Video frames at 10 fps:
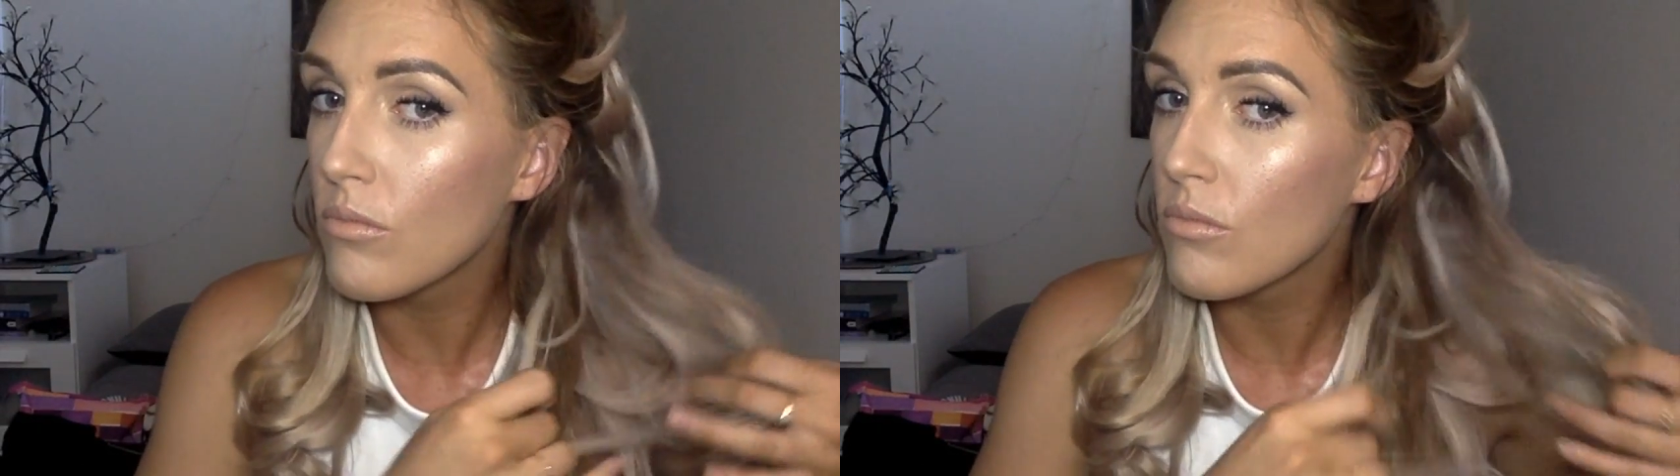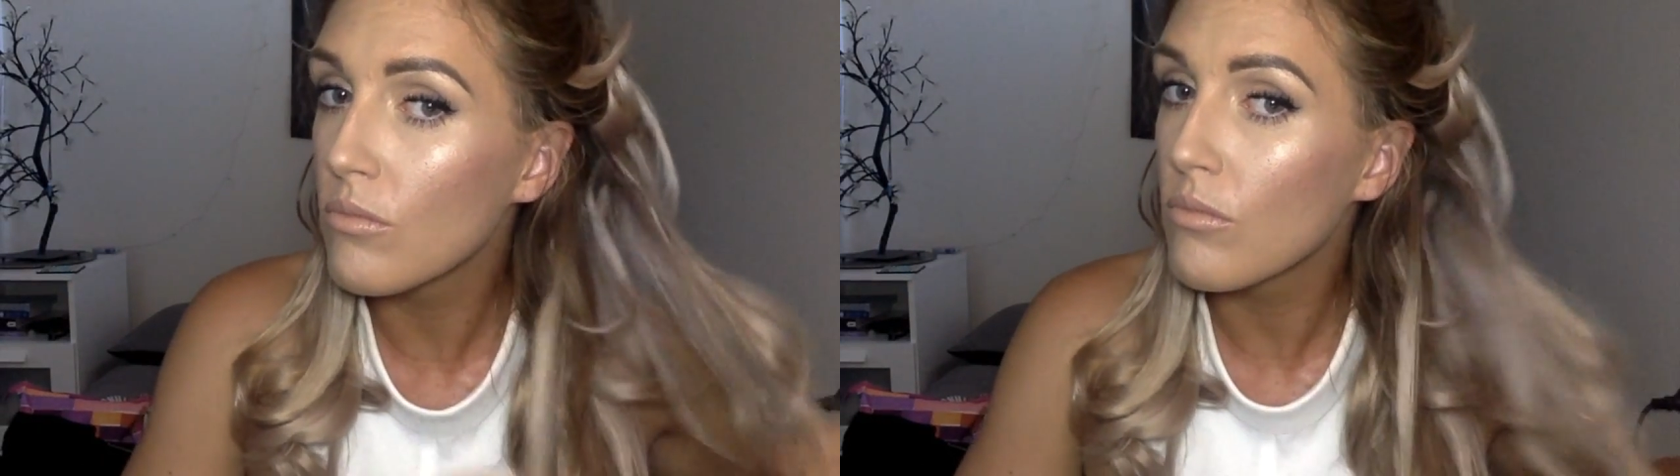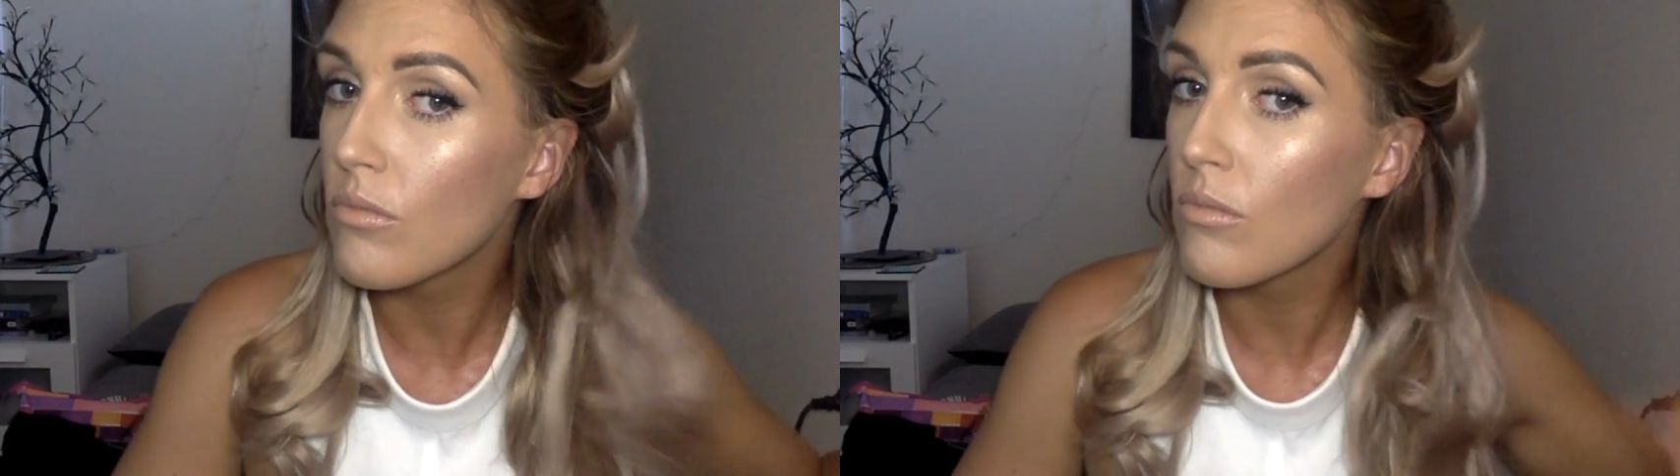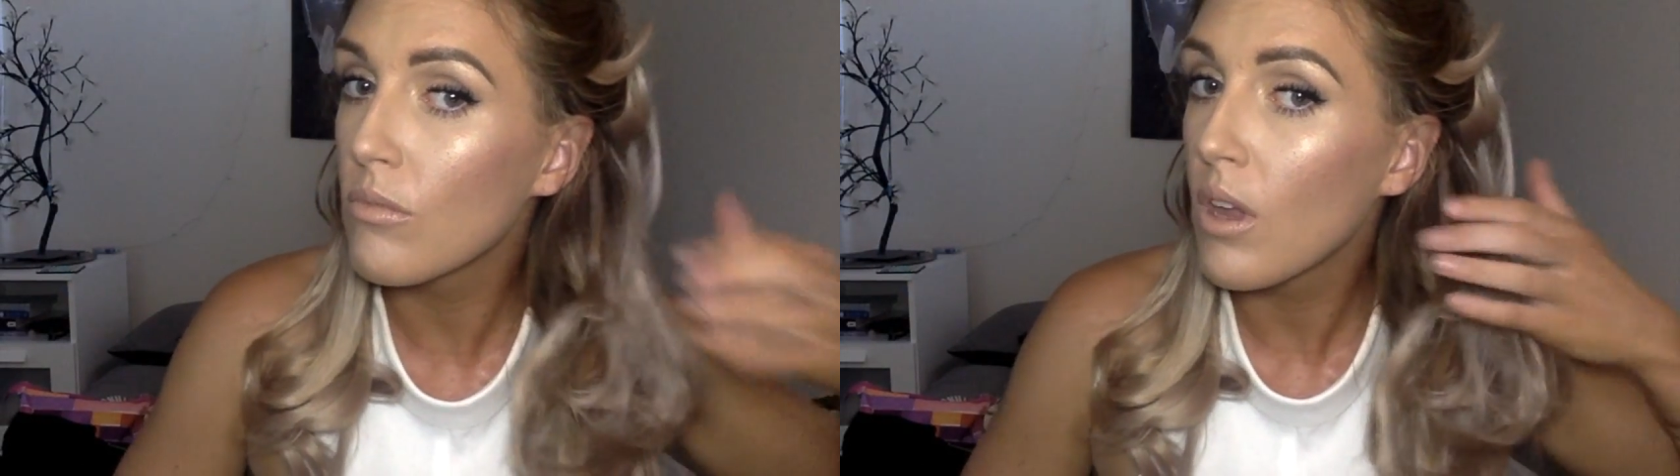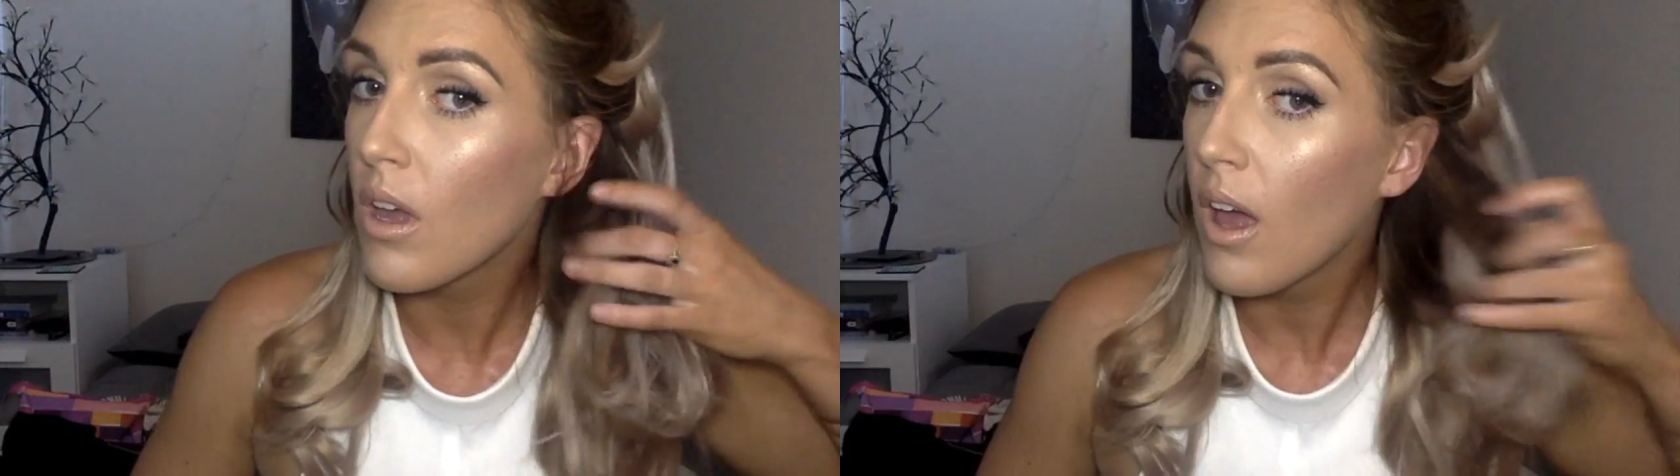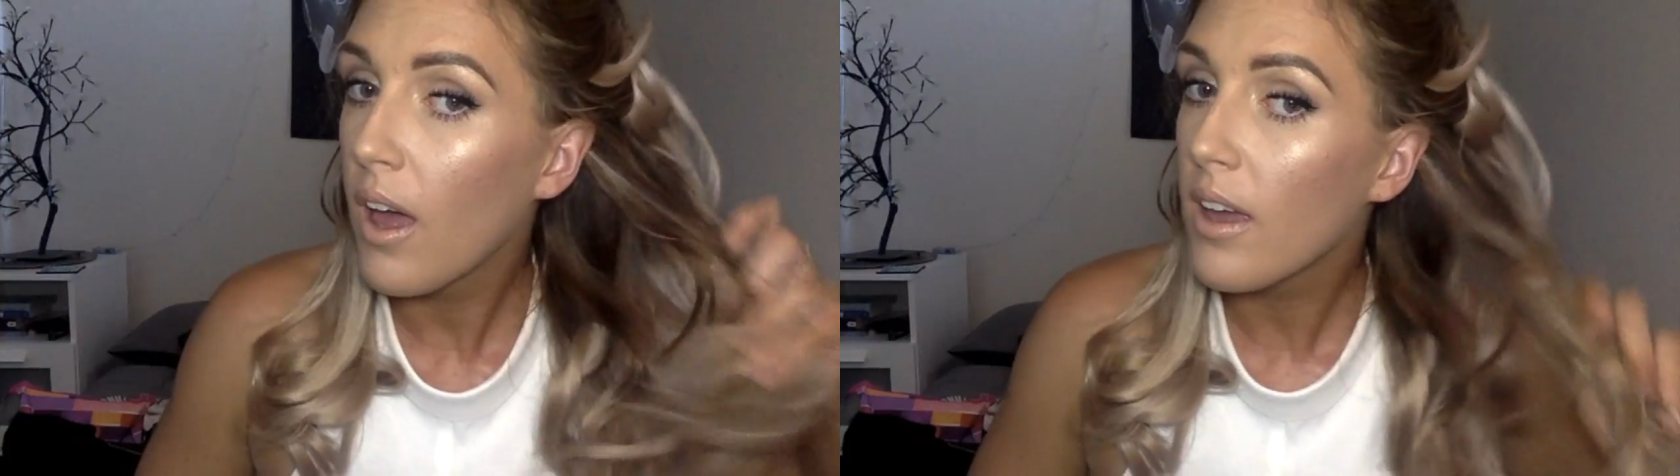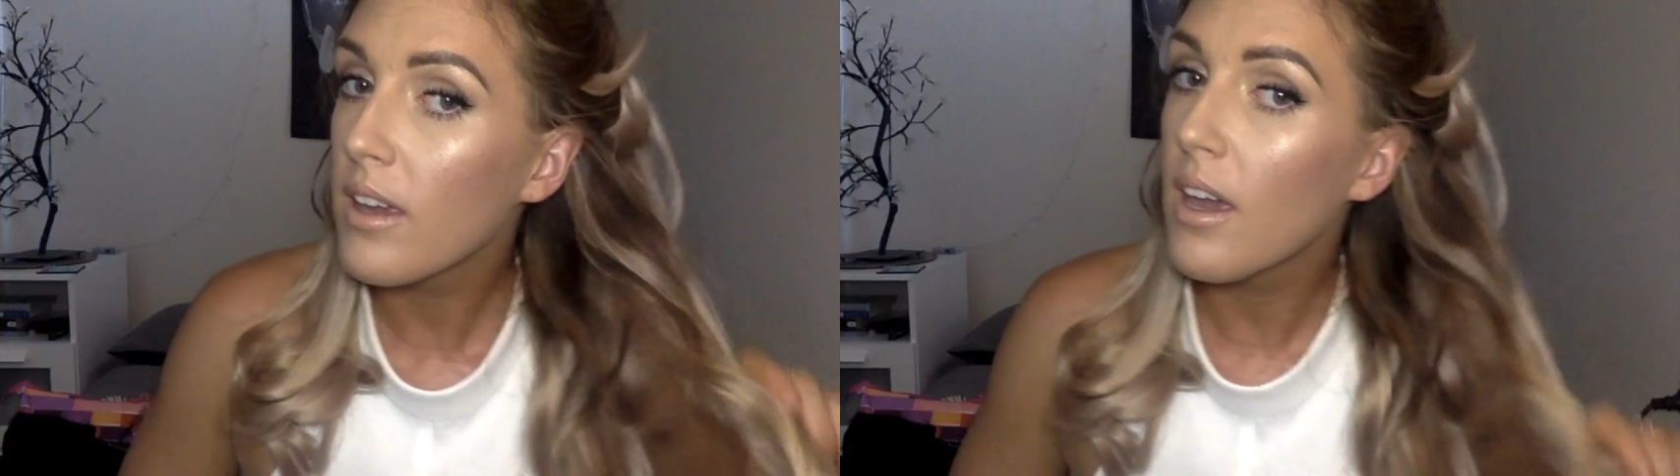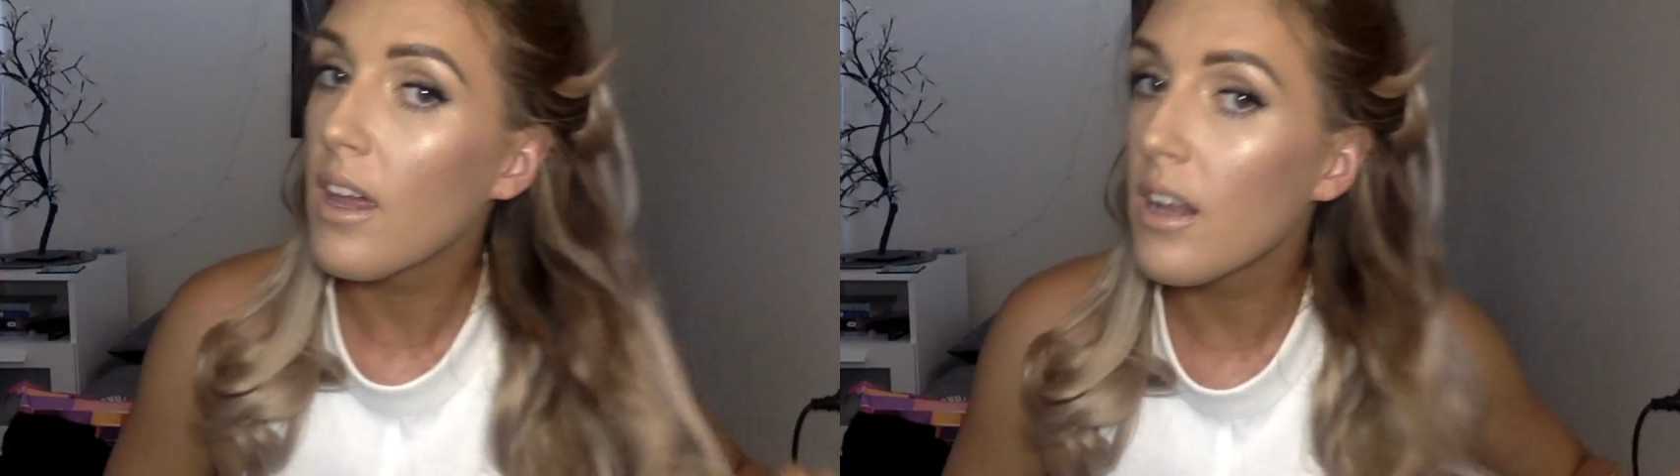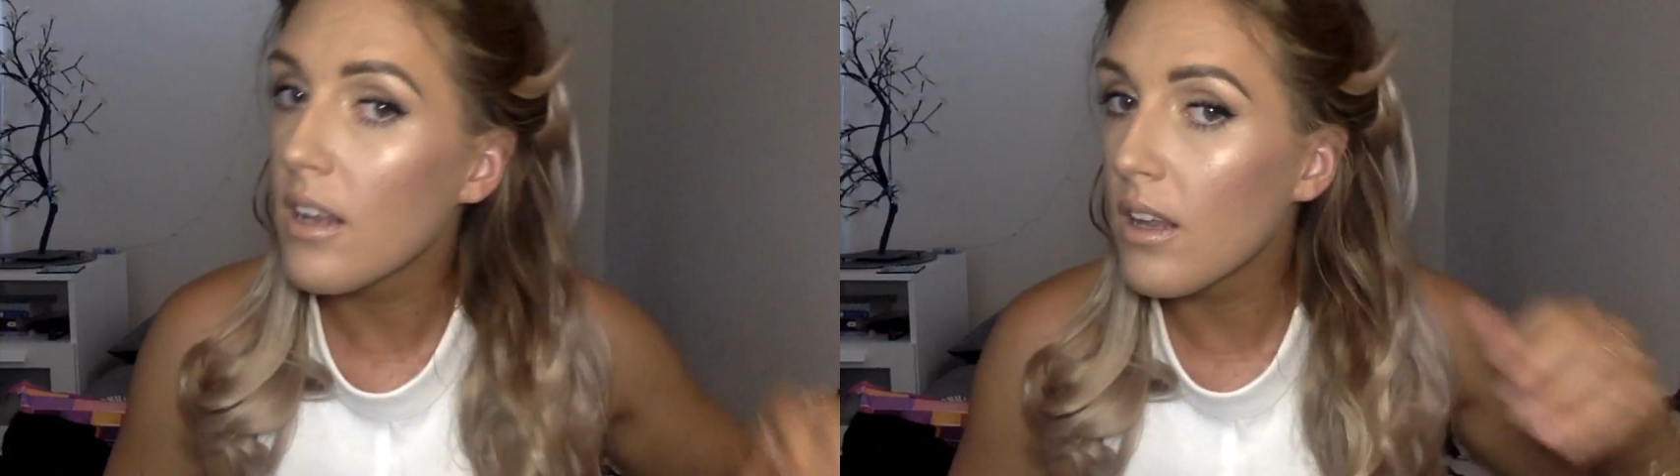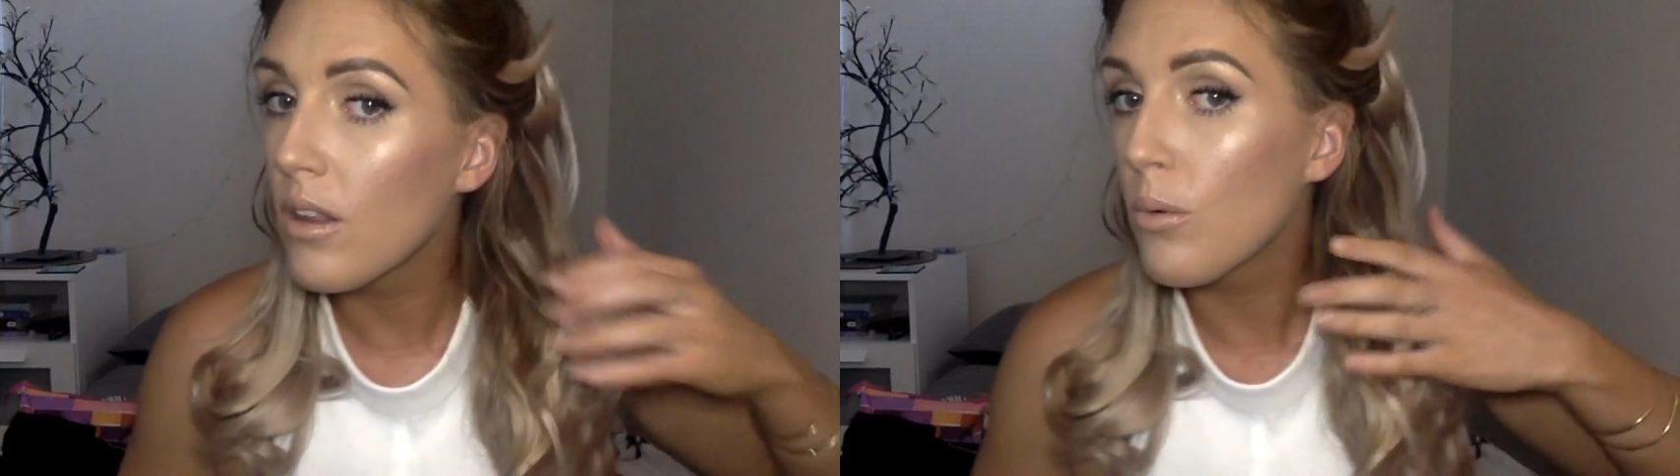Getting most of my hair
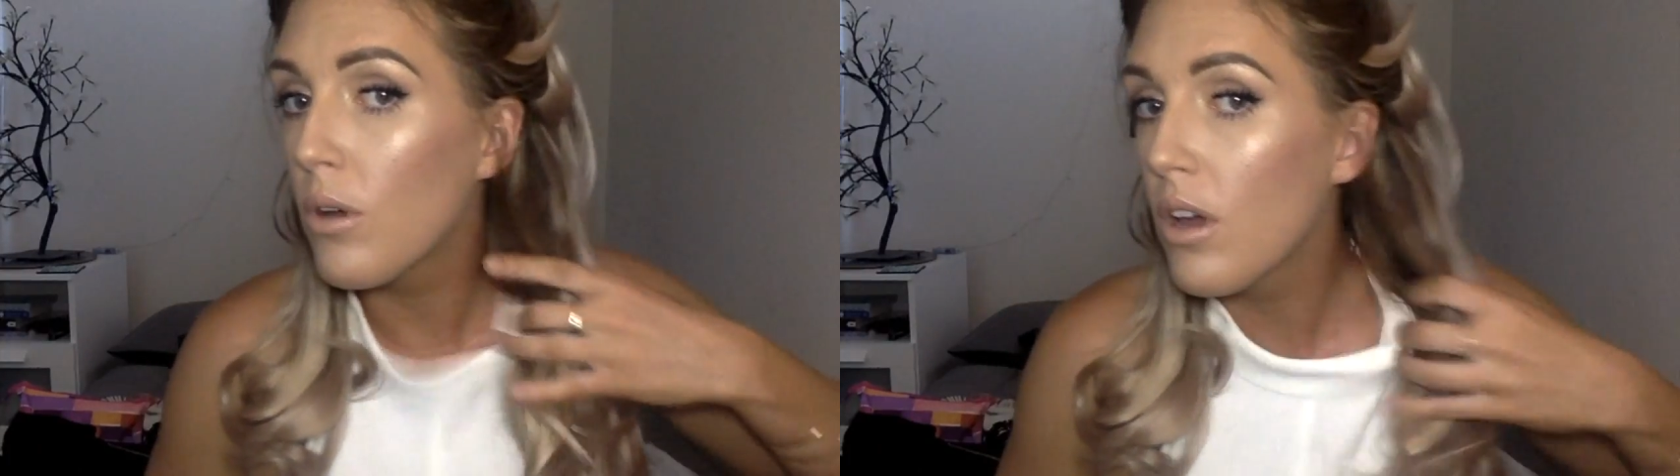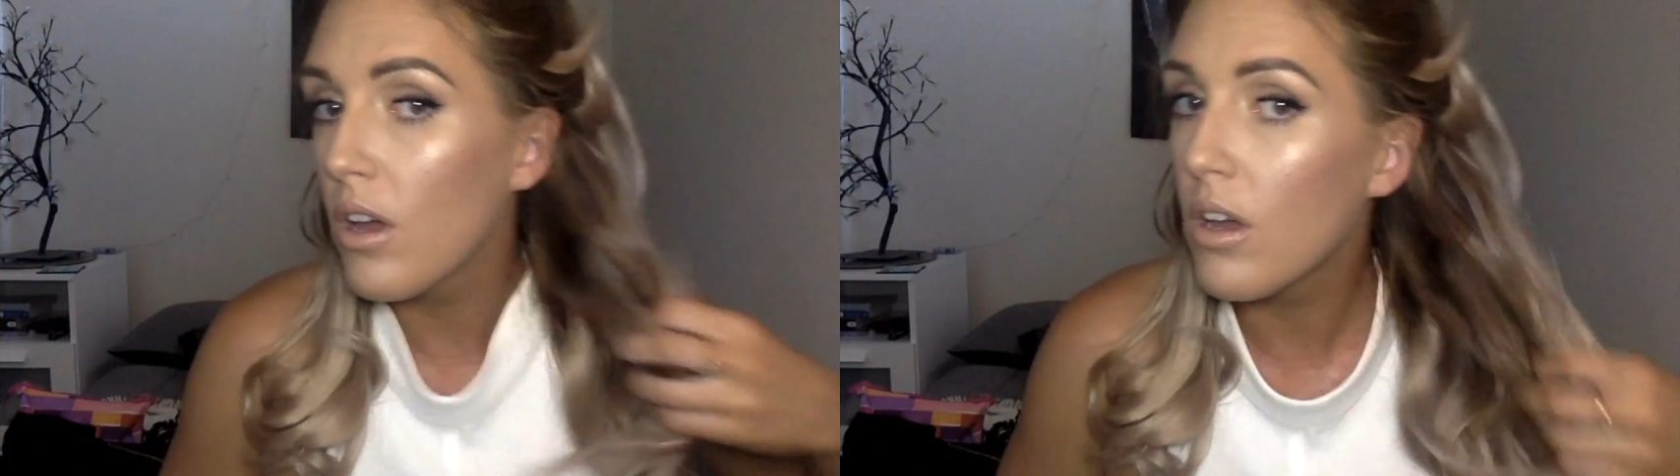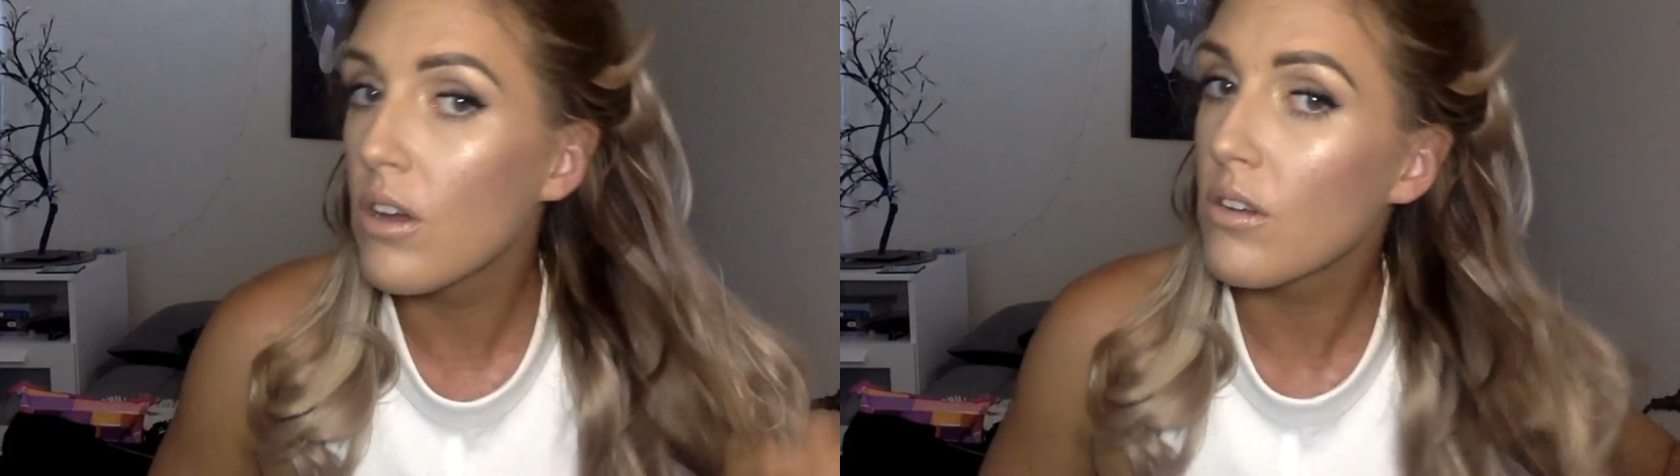down.